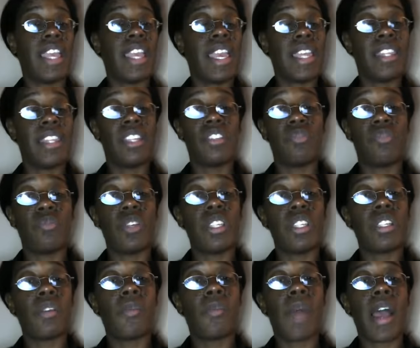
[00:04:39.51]
And the
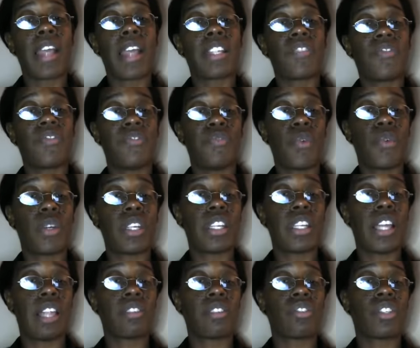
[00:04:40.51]
reason why it's
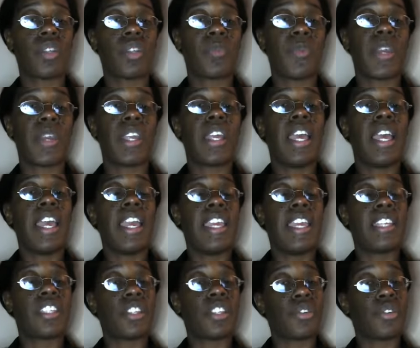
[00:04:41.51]
$40 shipping
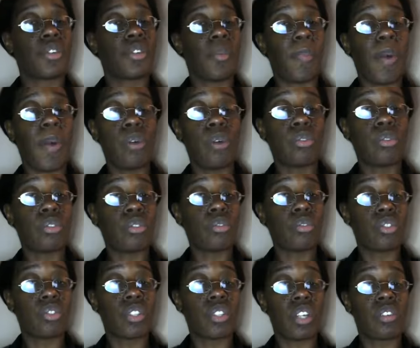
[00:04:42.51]
is there's a
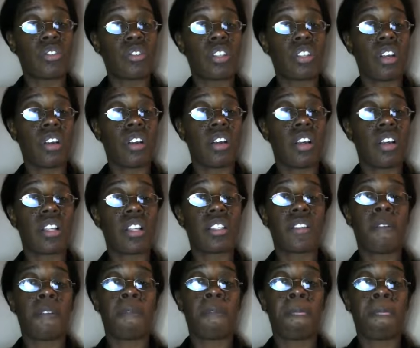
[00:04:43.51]
postal surcharge,